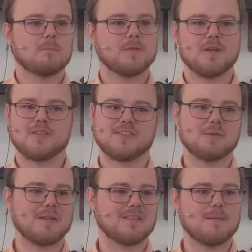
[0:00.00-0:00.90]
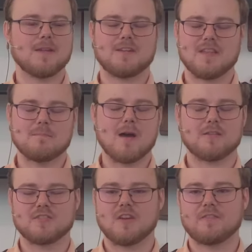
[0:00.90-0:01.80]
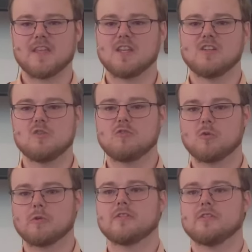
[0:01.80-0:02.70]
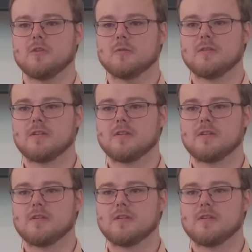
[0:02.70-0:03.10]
but there is still a limit to the amount of stuff they can do towards you